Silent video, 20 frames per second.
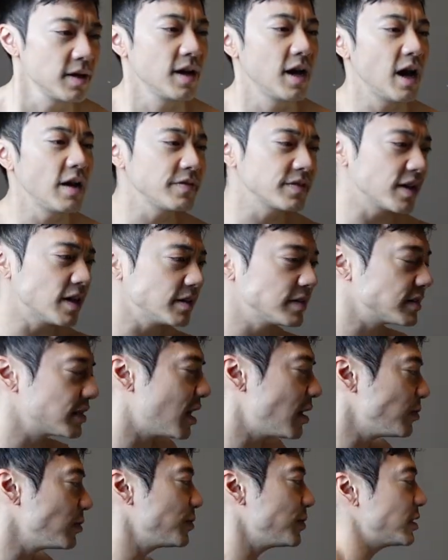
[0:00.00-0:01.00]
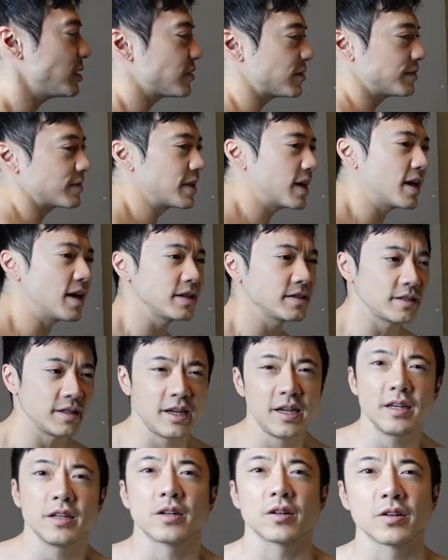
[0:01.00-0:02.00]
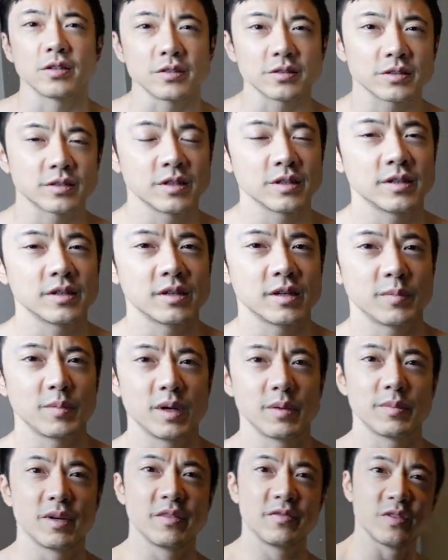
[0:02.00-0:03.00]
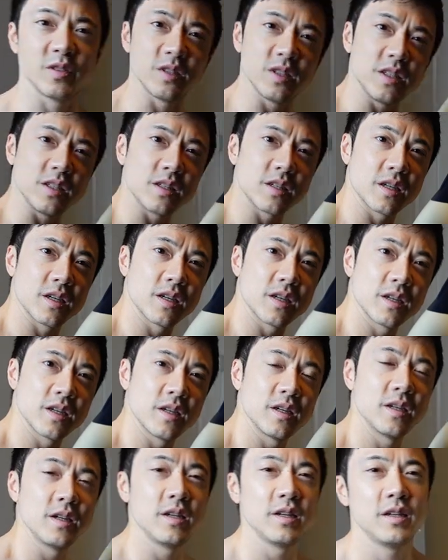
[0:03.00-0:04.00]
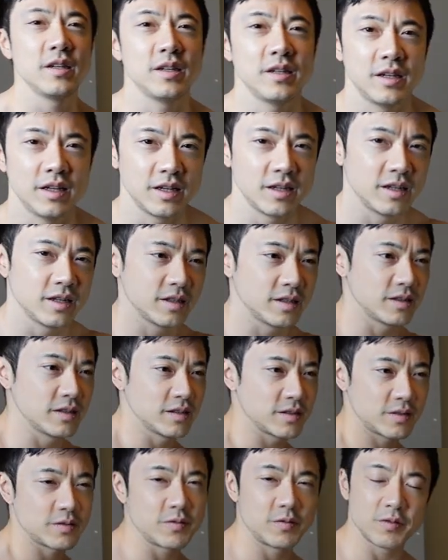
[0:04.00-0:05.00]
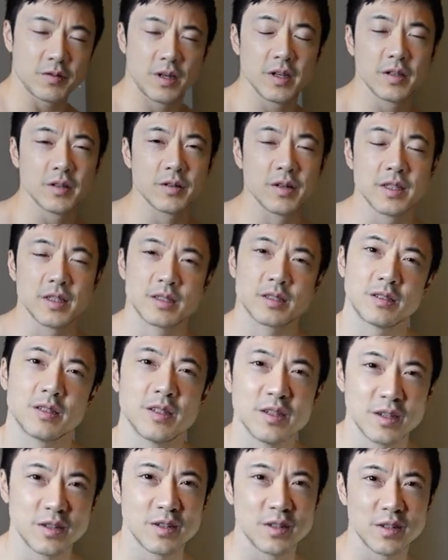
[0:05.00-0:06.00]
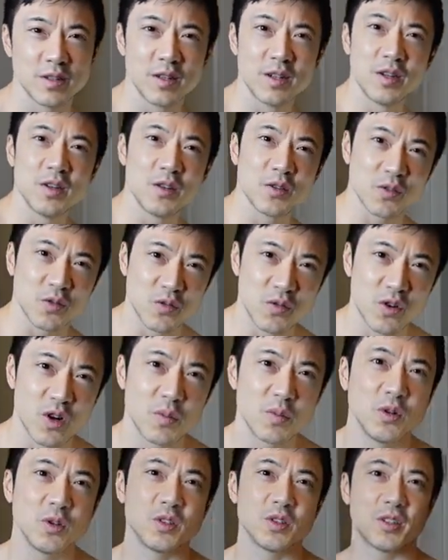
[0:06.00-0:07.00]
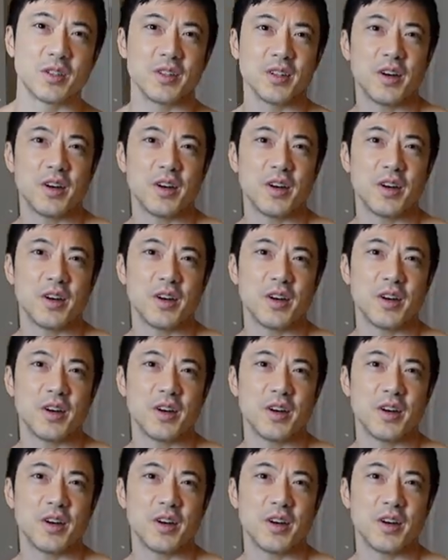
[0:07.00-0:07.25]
I've gotten compliments from guys and girls about my physique and whether it's verbal or